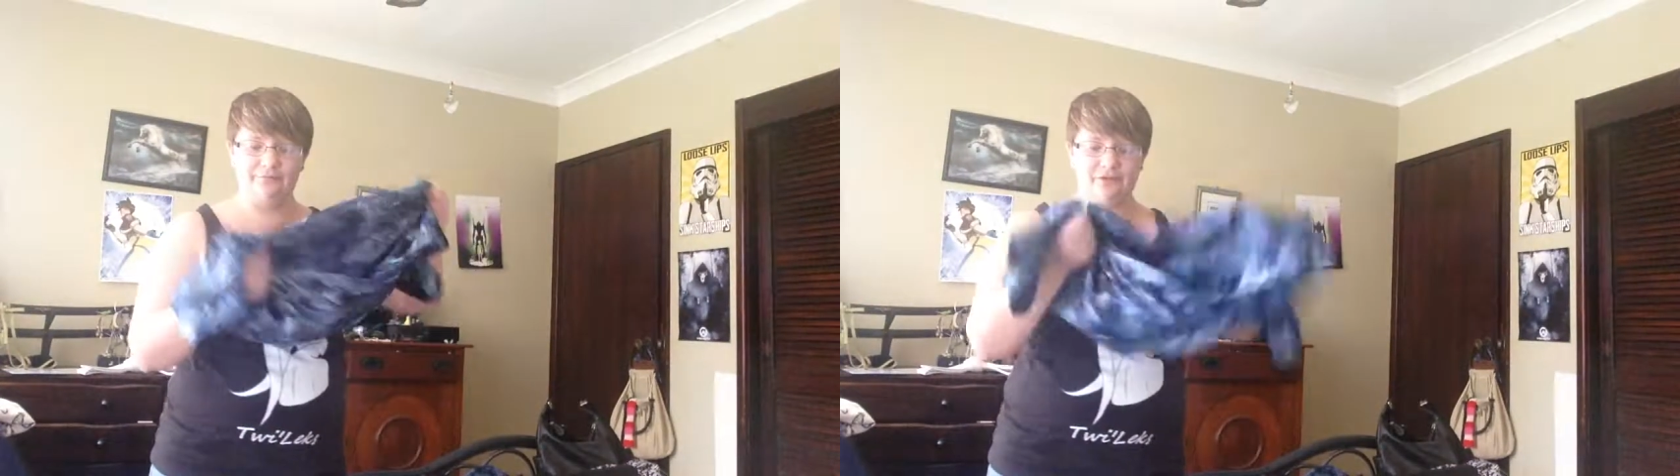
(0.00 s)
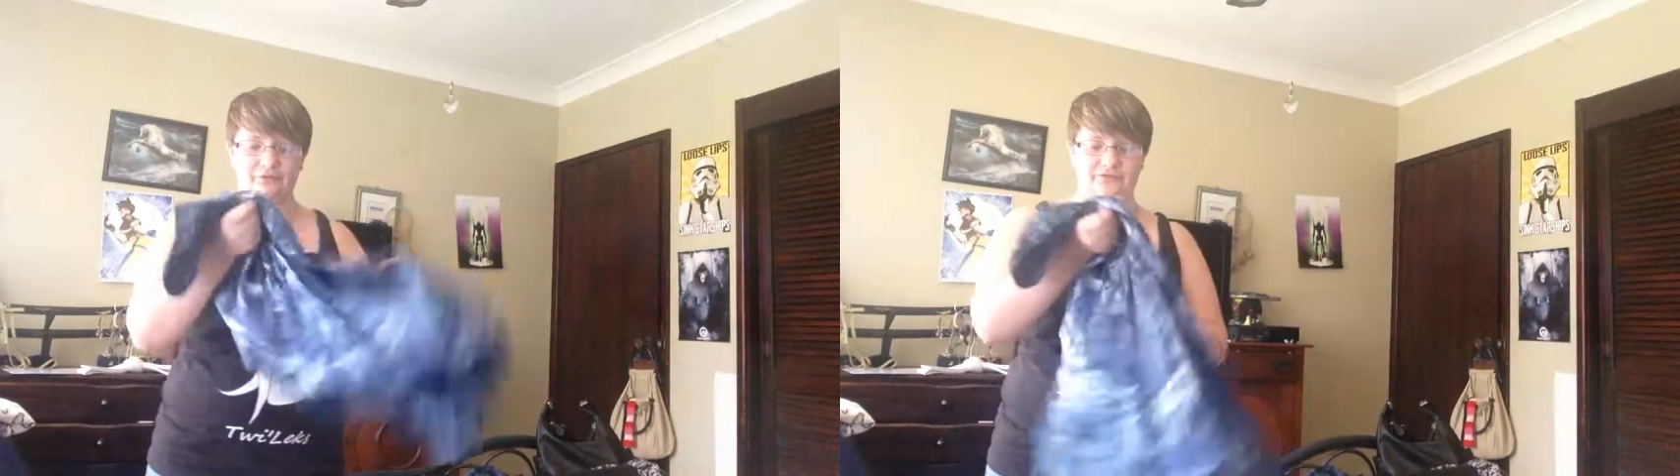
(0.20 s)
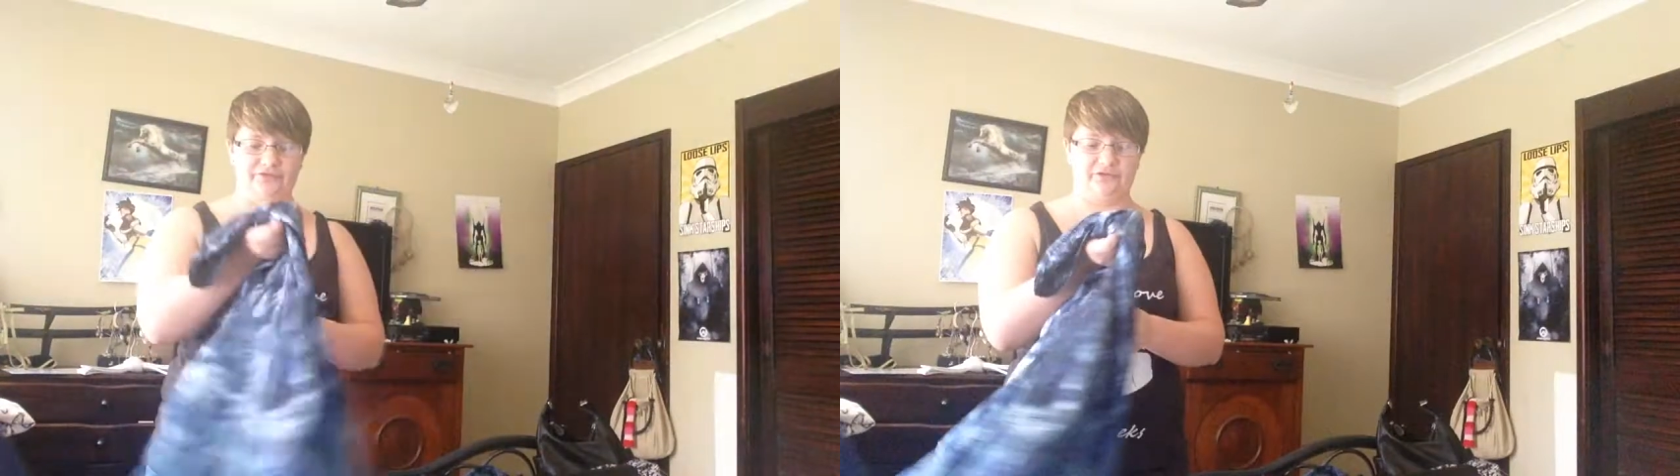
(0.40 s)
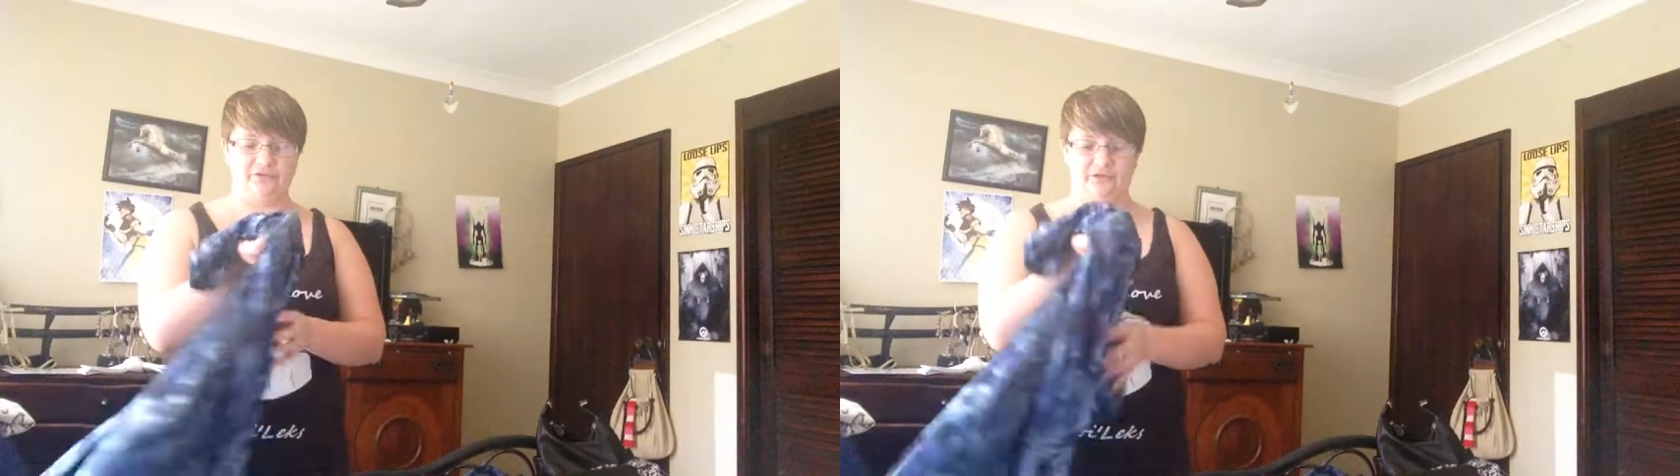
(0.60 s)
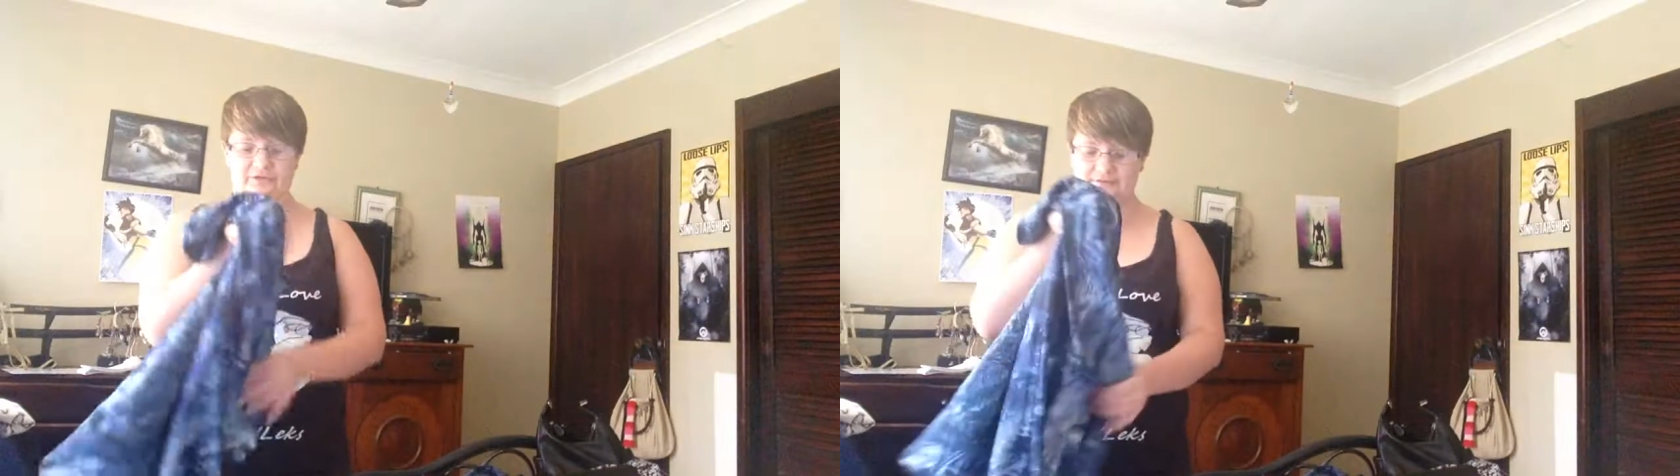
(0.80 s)
because the
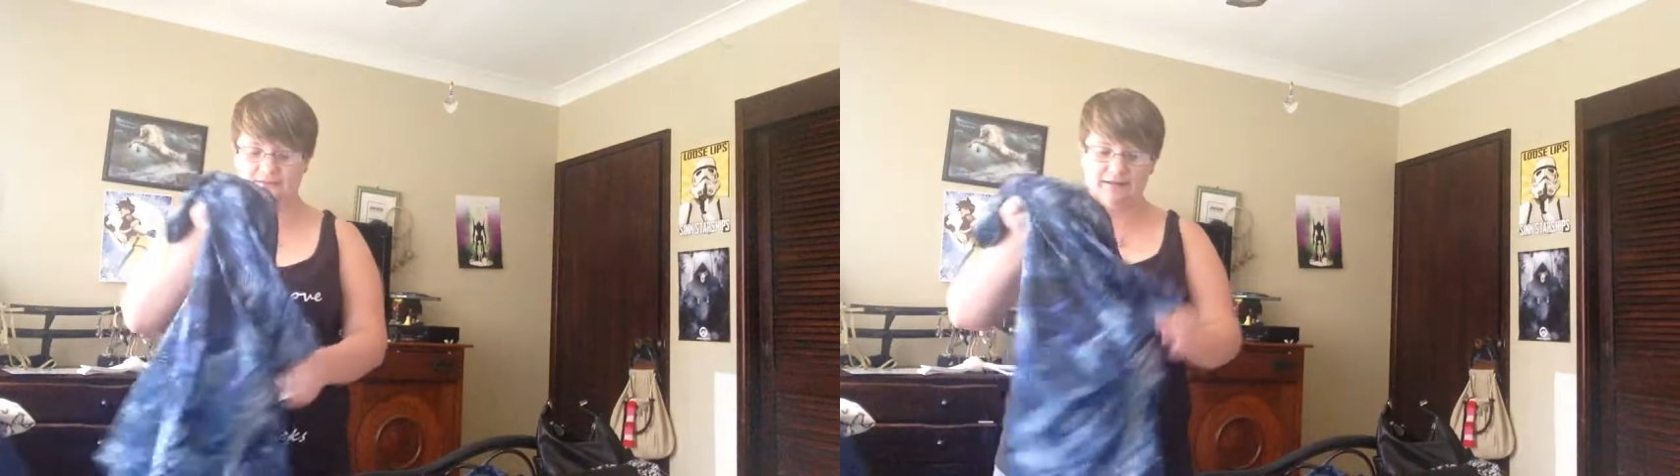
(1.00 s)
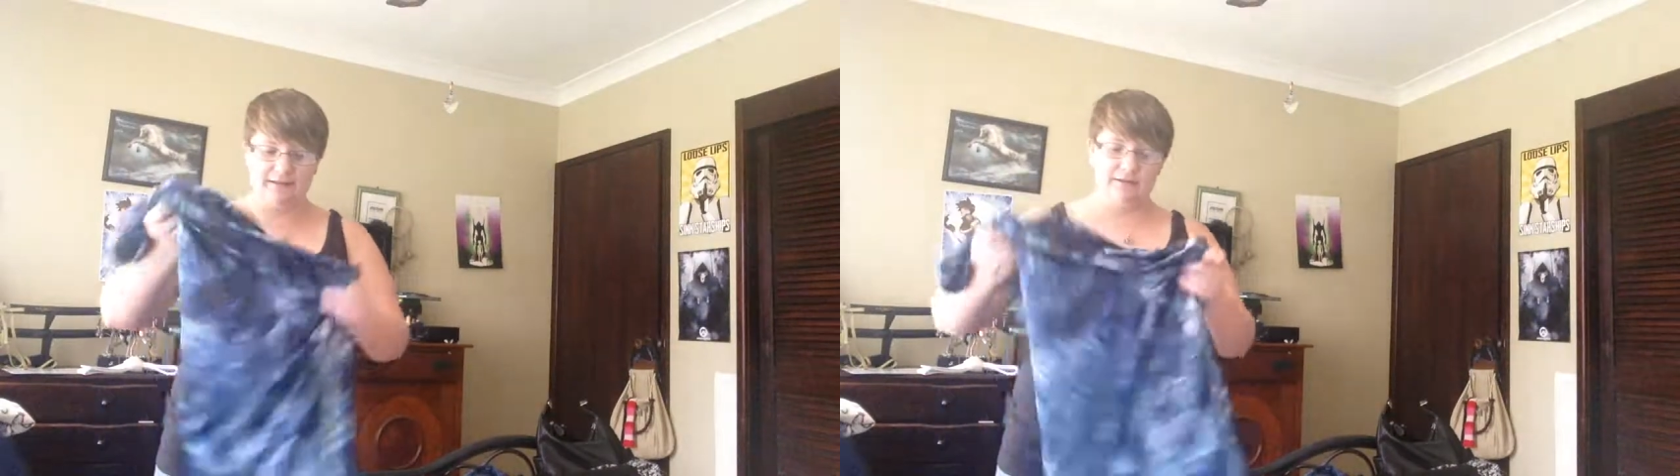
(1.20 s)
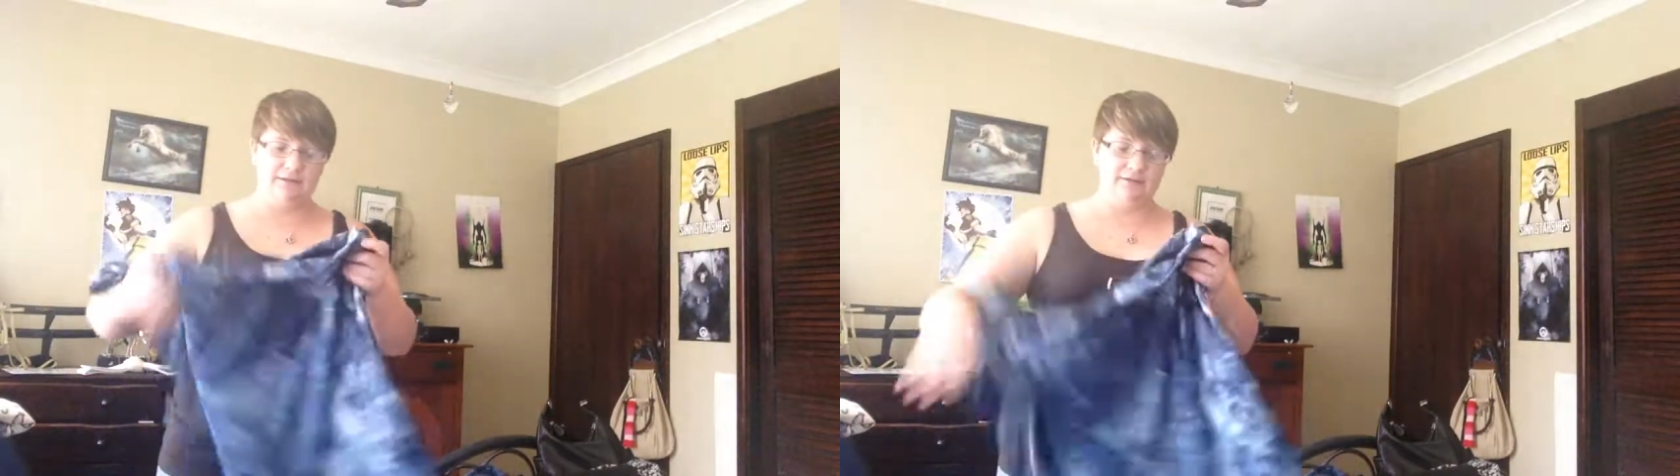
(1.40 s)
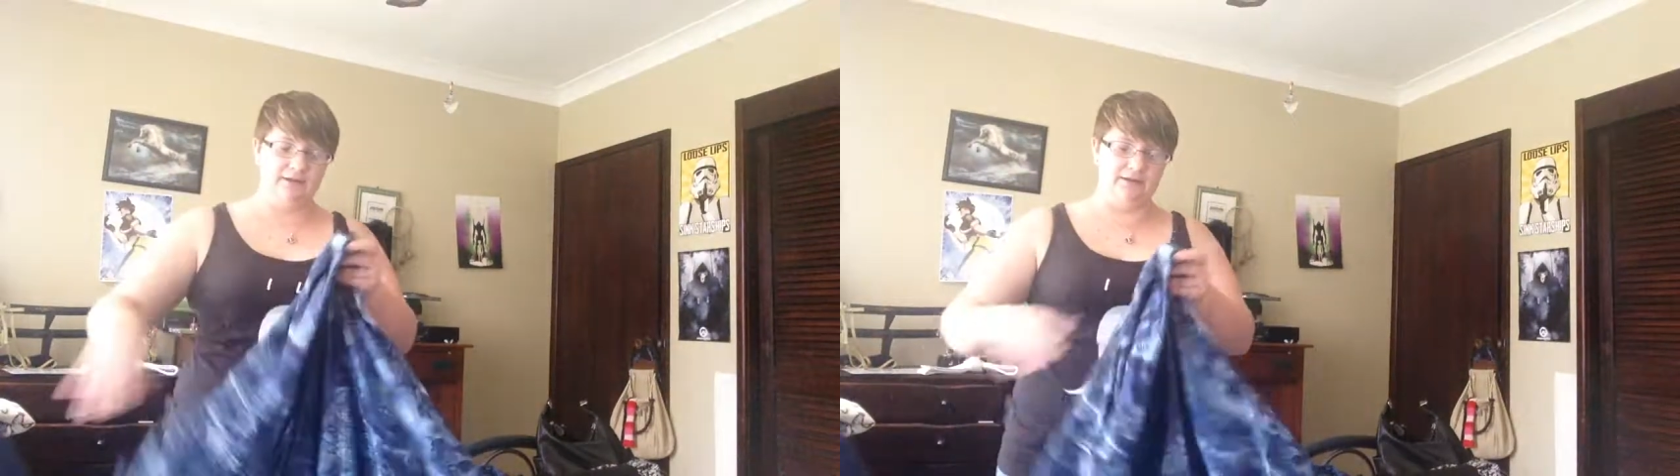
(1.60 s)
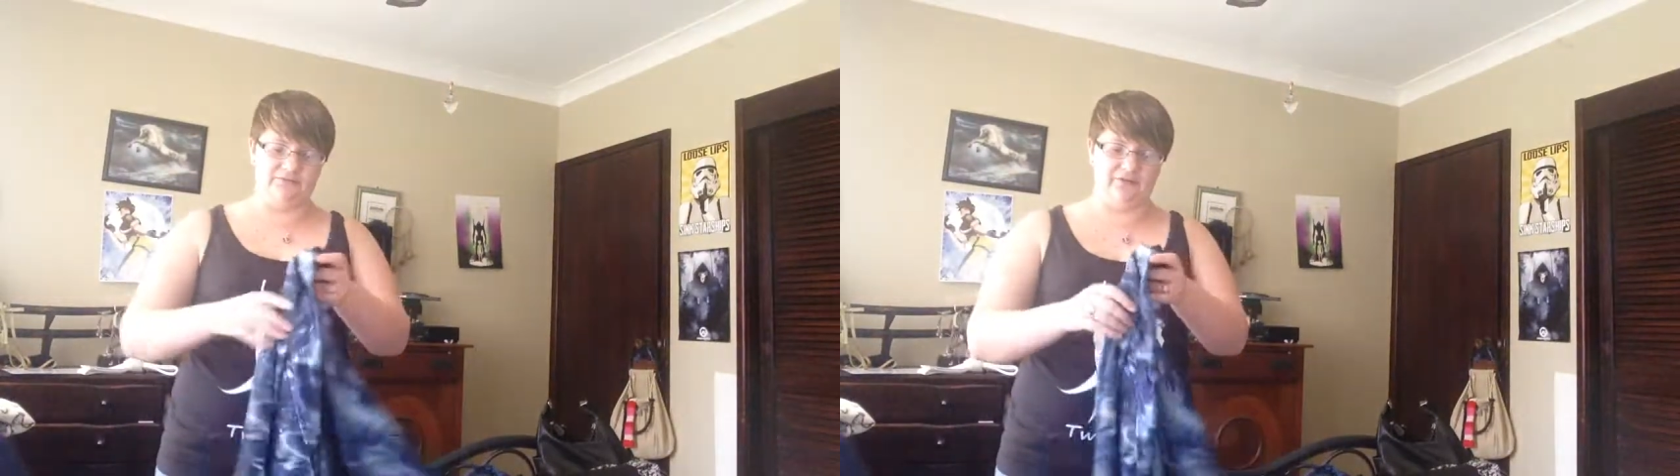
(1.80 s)
skirts
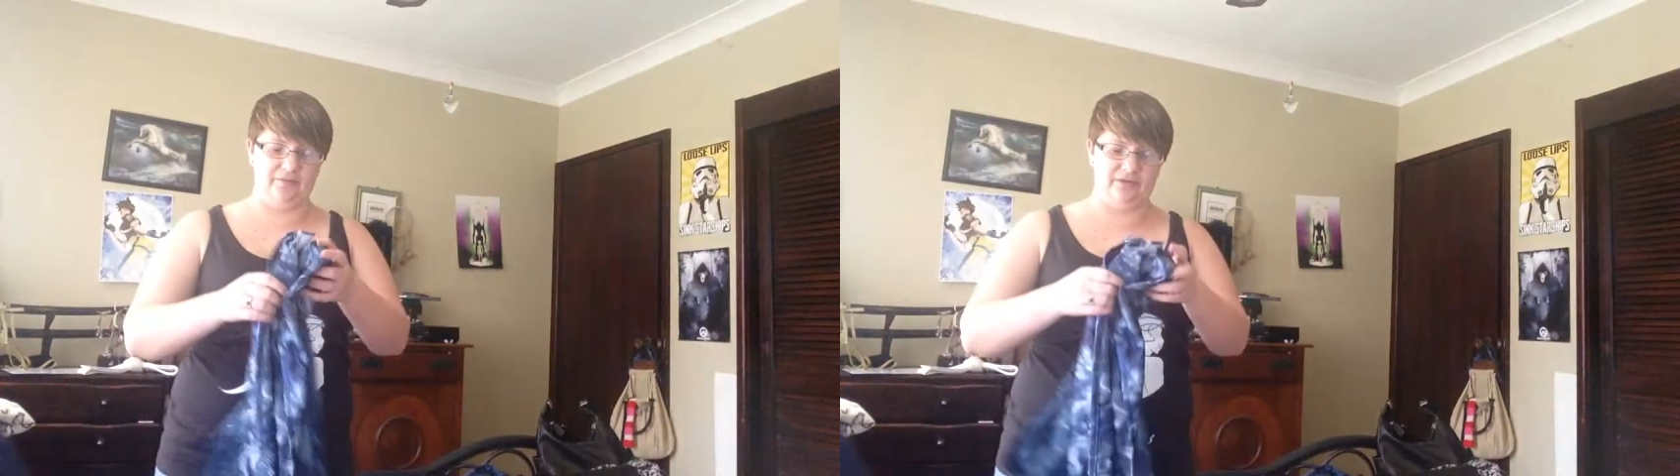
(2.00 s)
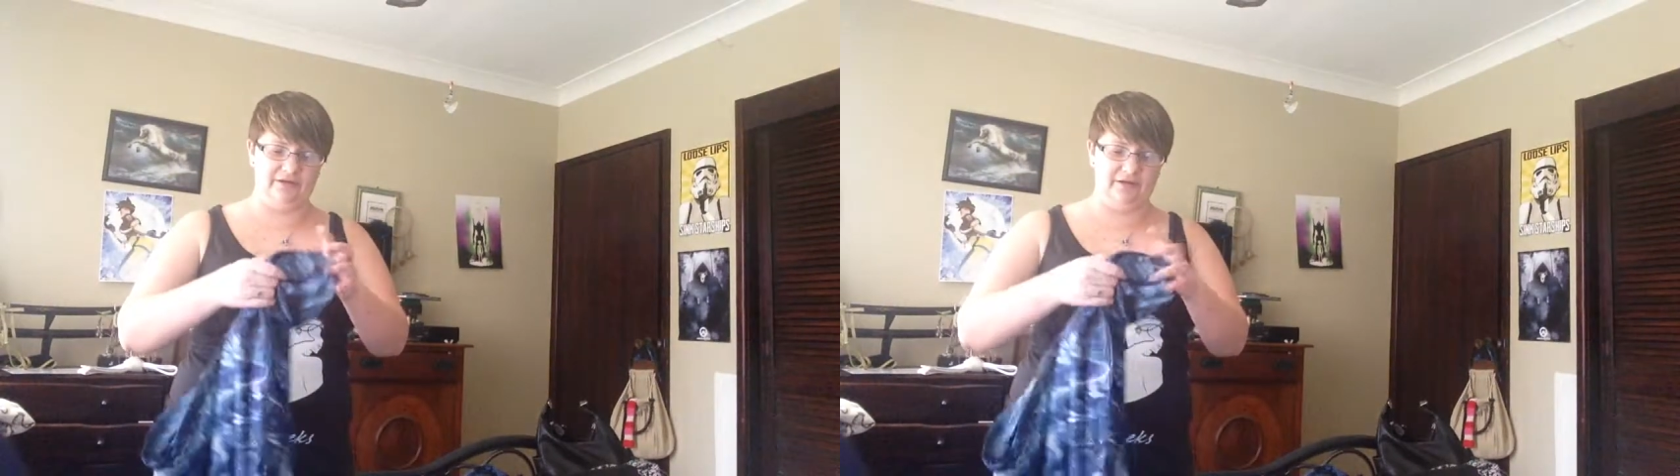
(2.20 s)
is very plain.